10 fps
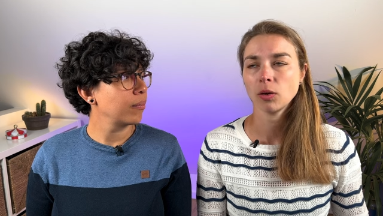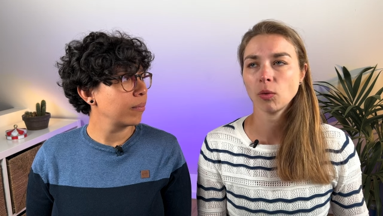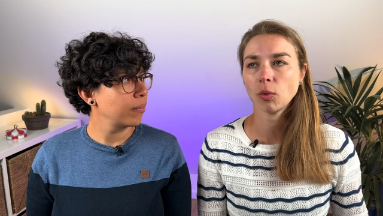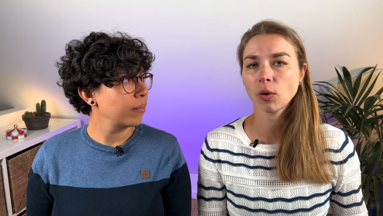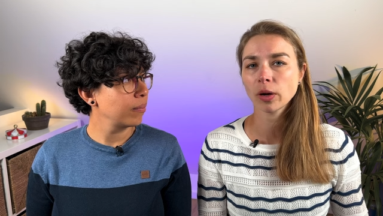
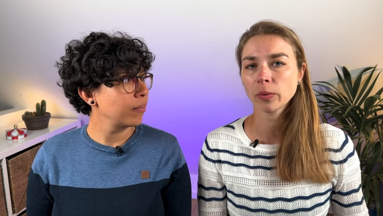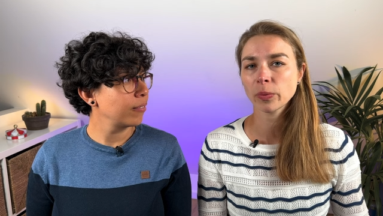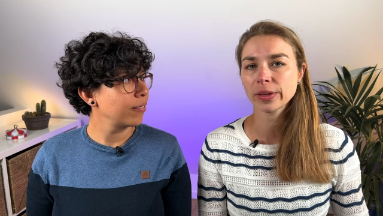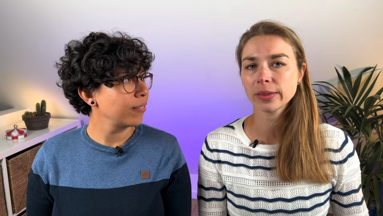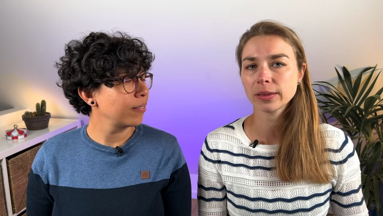Speaker 1: or
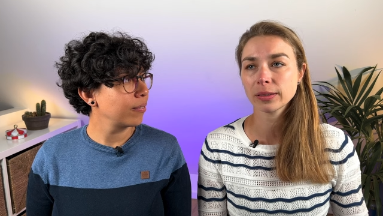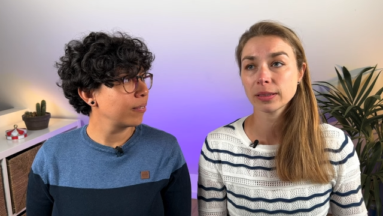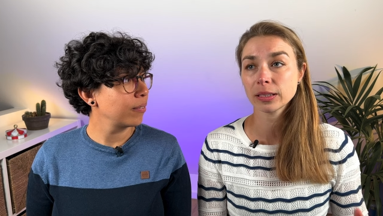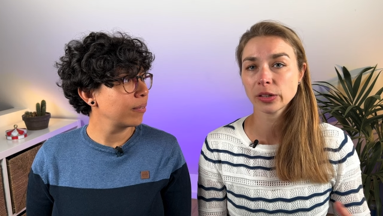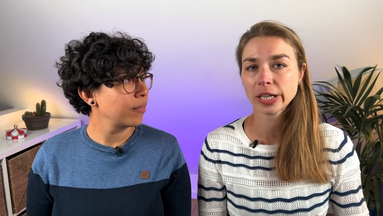with an
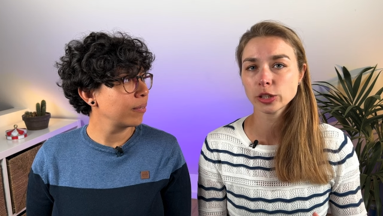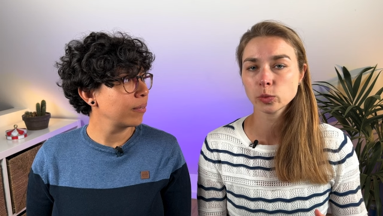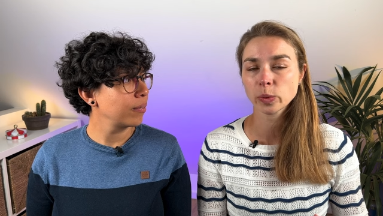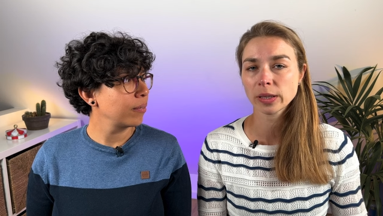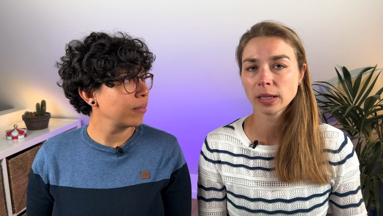education
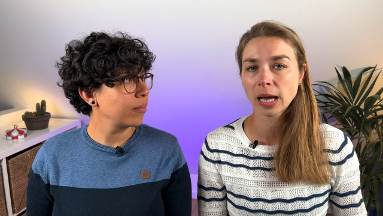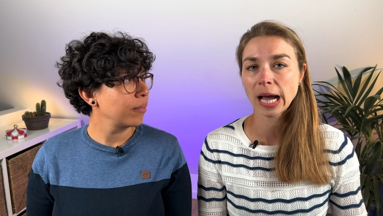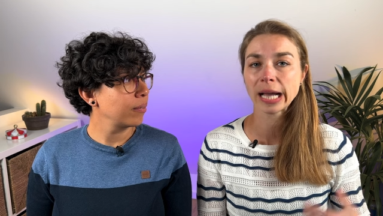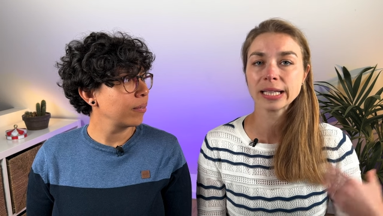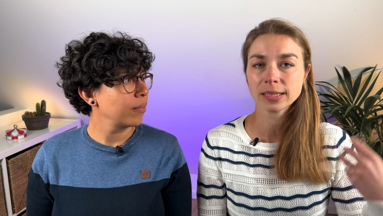with the
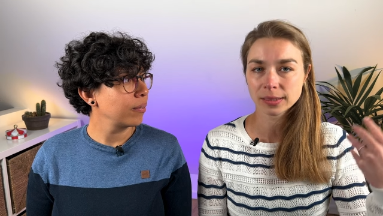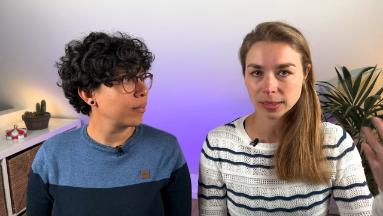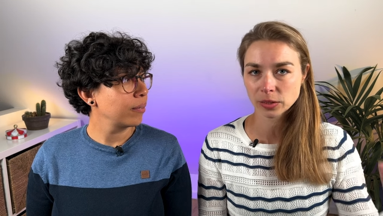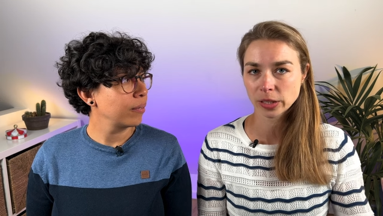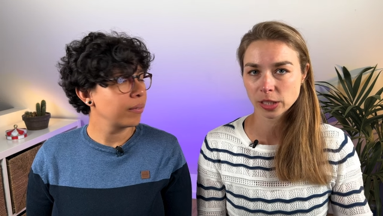highest
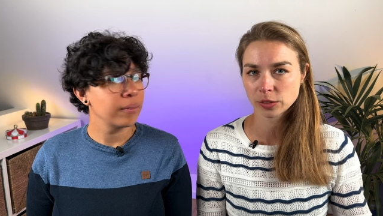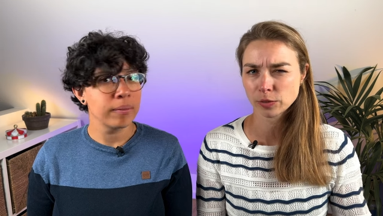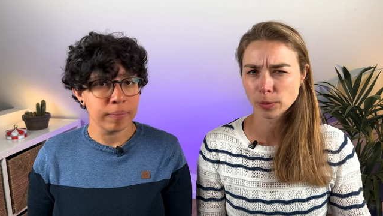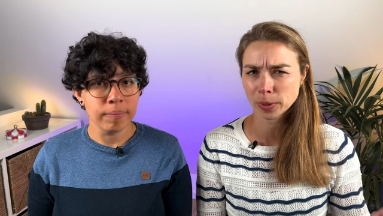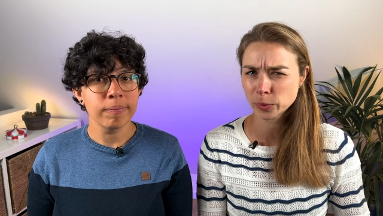education
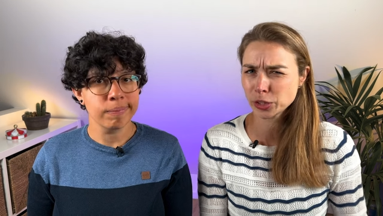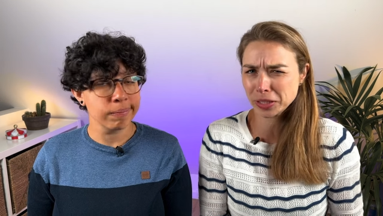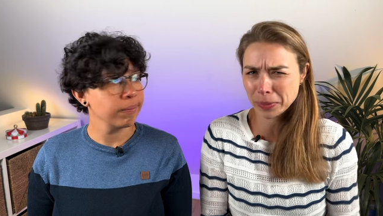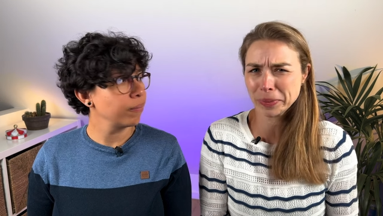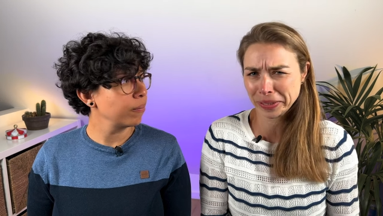format, which is hmm.
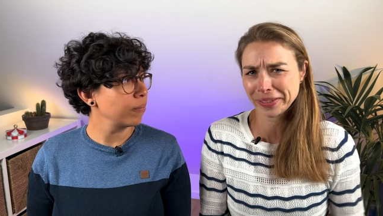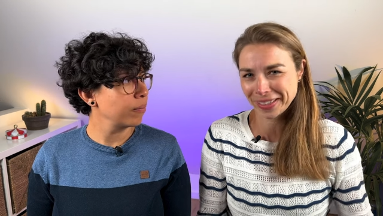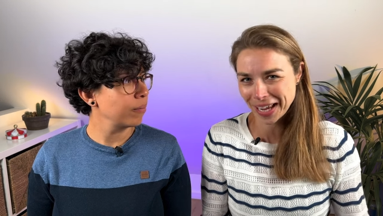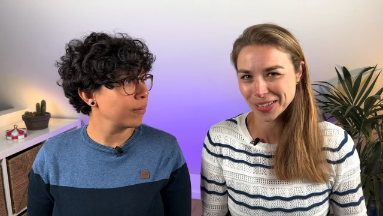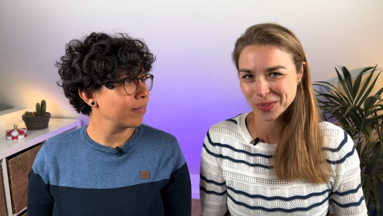typically the
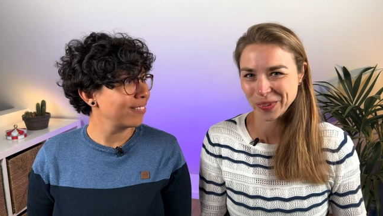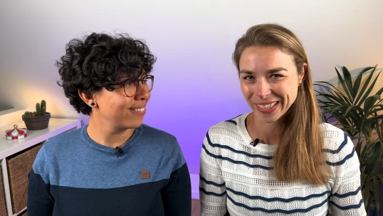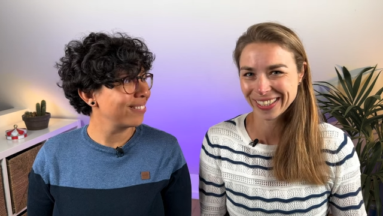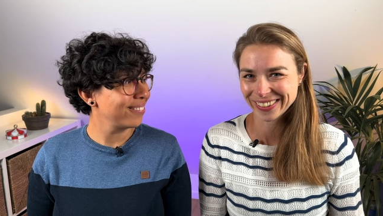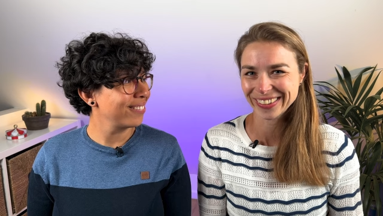last one
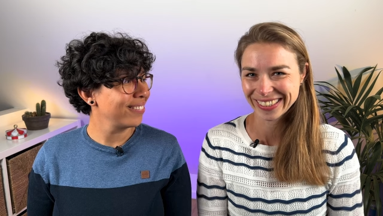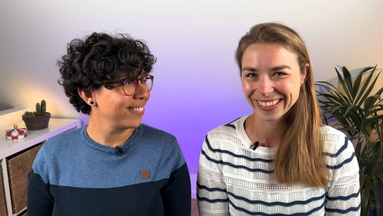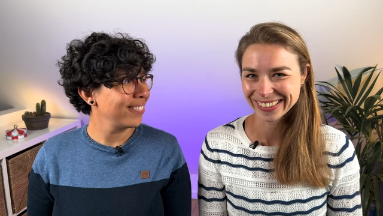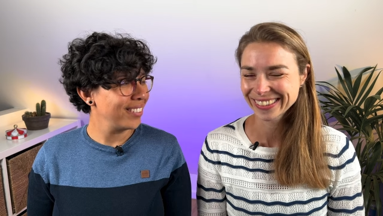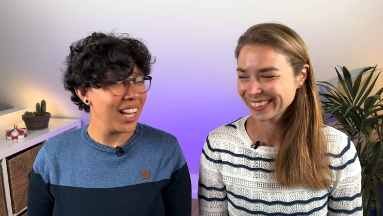that you did.
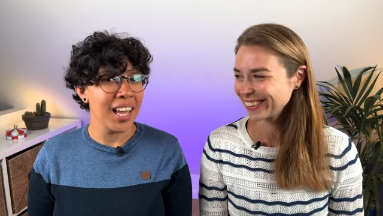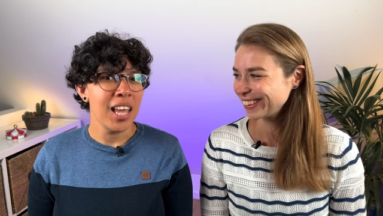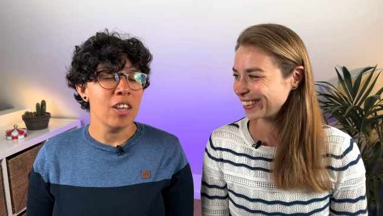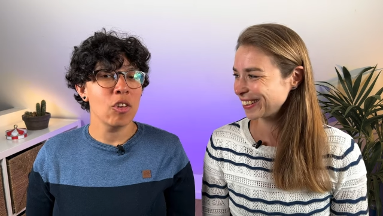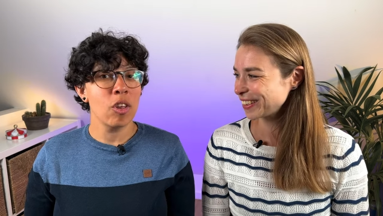
Speaker 2: Yeah,
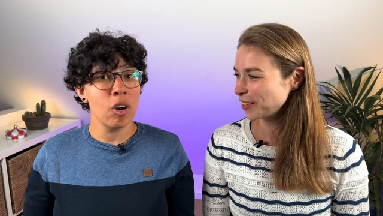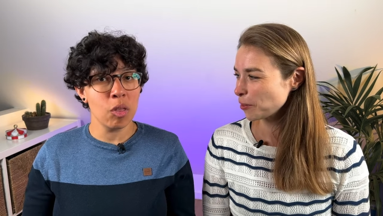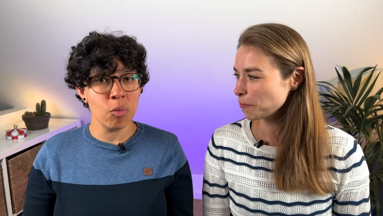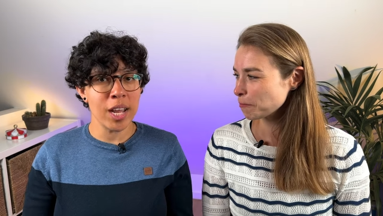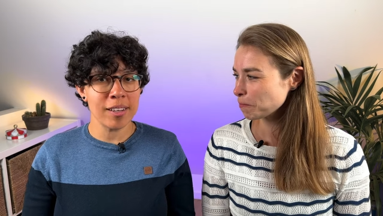so there are
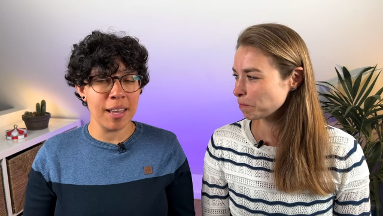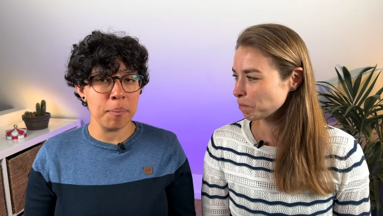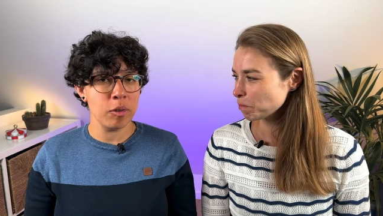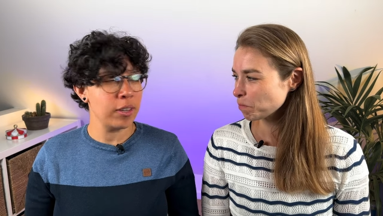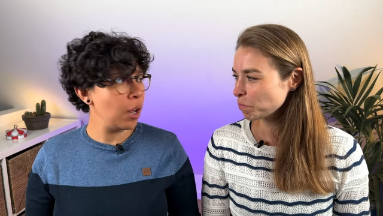three
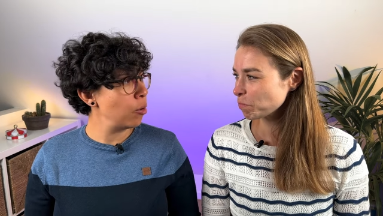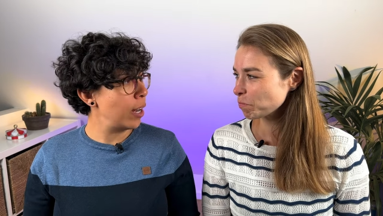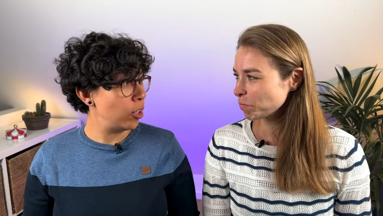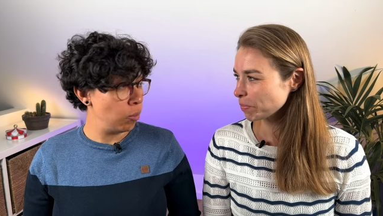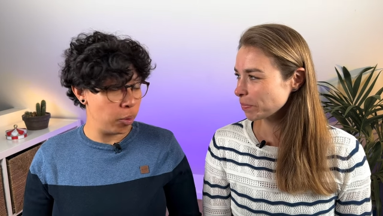examples that I would
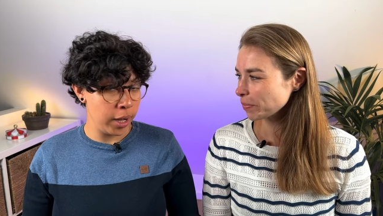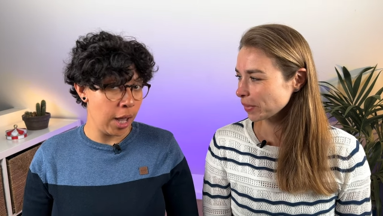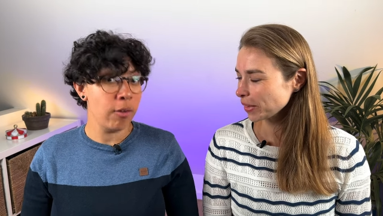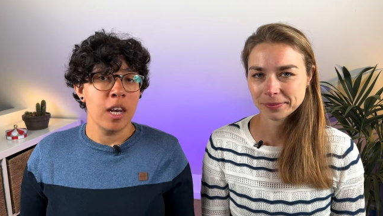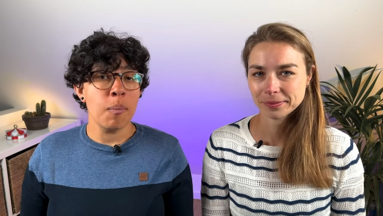like to point
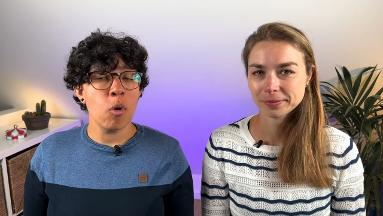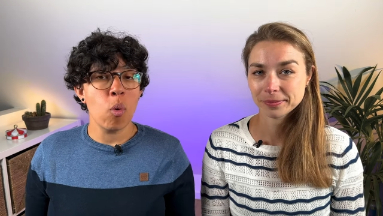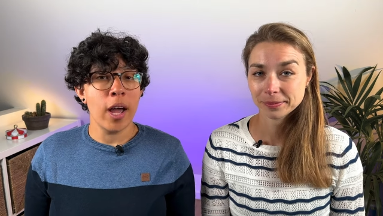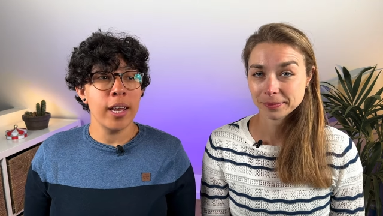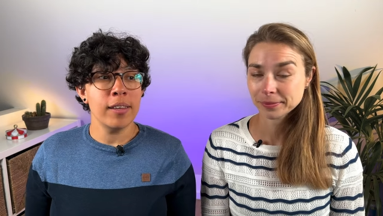out. Number
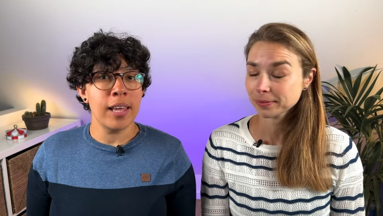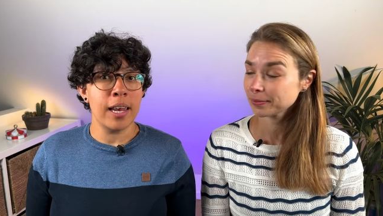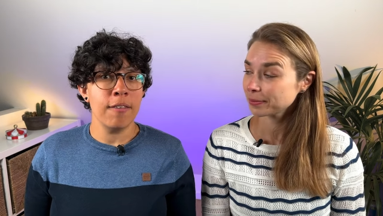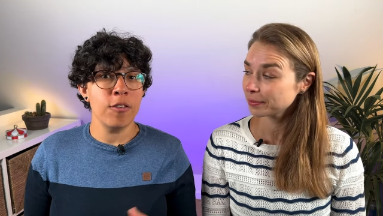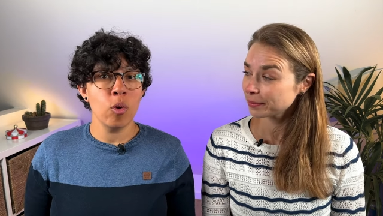one is that
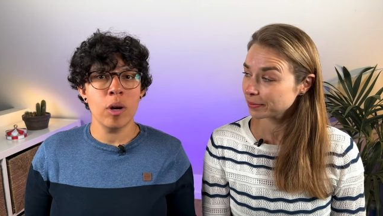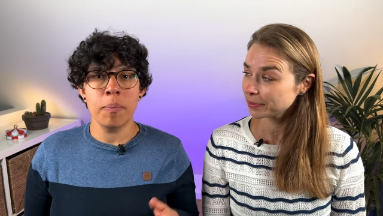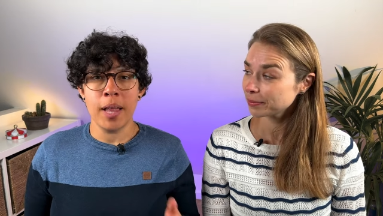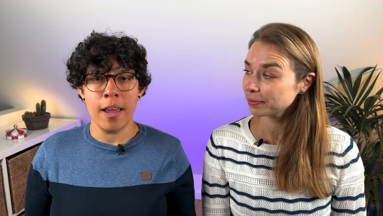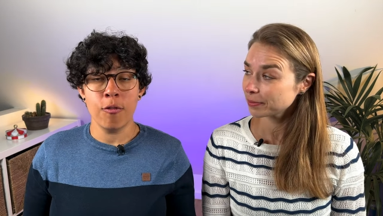if you are
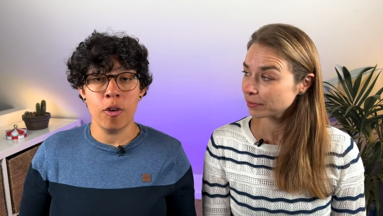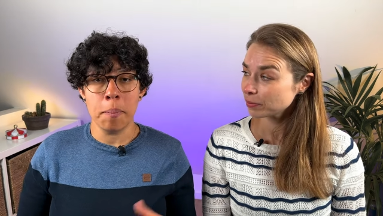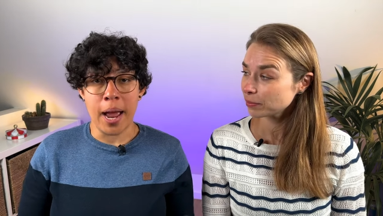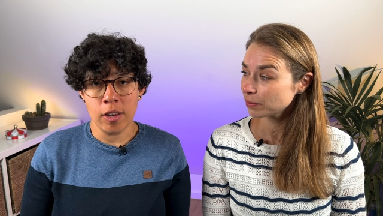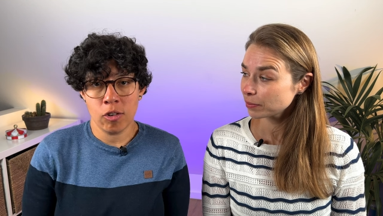applying for a
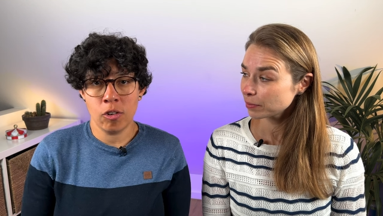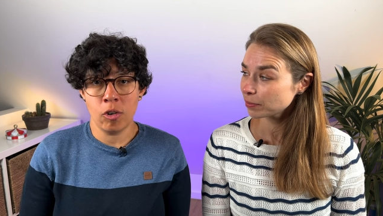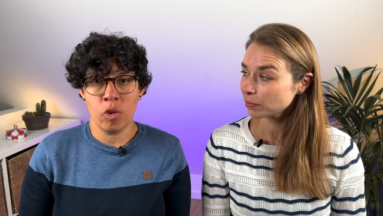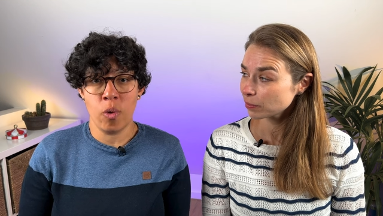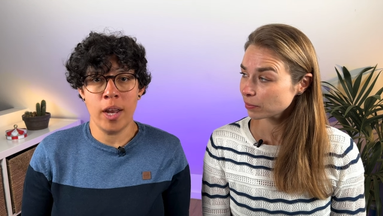master's or
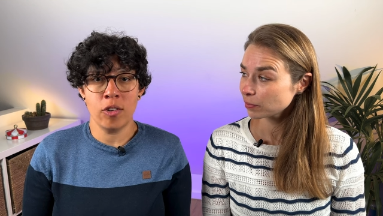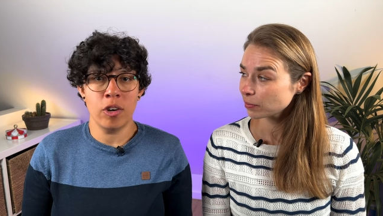to enter